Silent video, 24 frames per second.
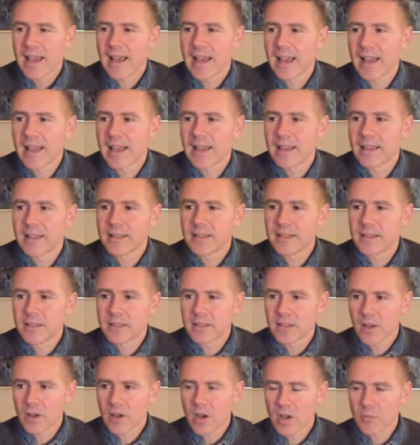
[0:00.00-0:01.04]

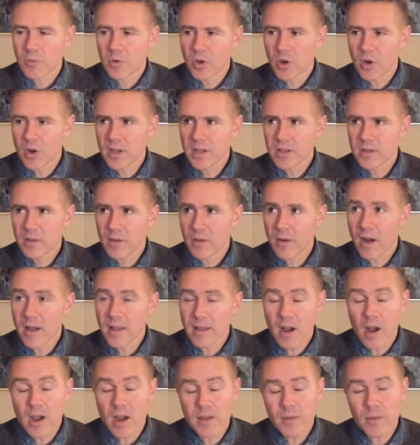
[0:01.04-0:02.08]
and i'm kind of
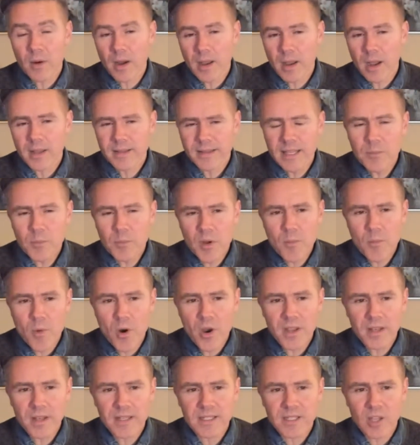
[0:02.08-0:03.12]
i i, I think my
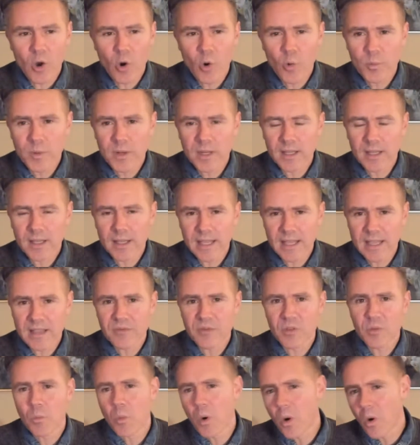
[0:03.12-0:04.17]
mind is opening
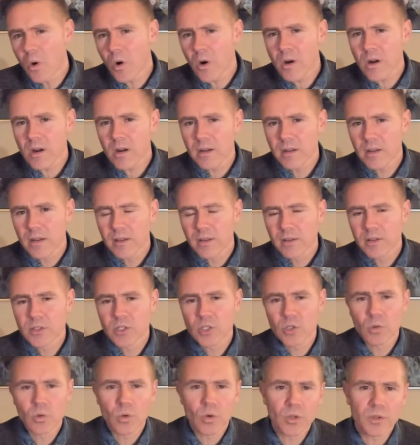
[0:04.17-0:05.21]
even more
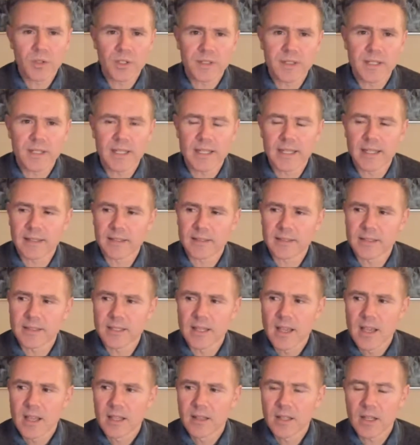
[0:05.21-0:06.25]
to other
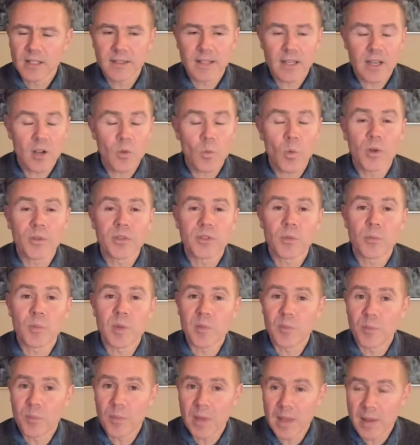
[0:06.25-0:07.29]
things not that i want to
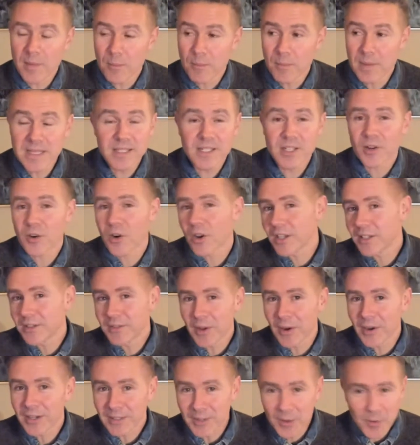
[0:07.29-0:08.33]
be busier I,
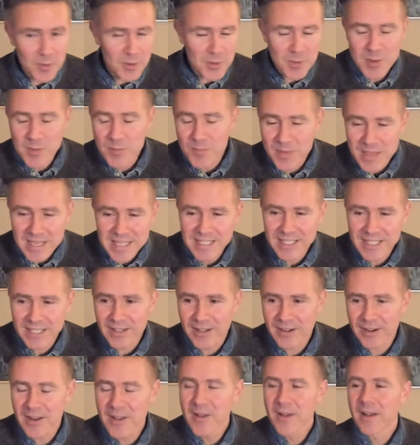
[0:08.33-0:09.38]
I don't want to be
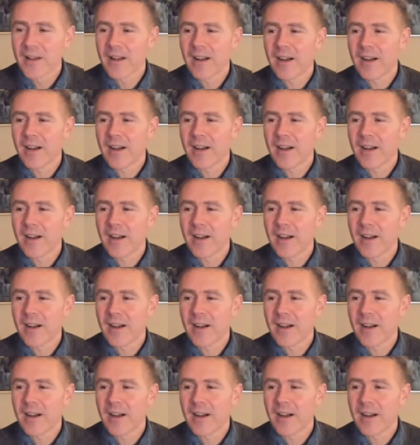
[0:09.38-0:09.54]
busier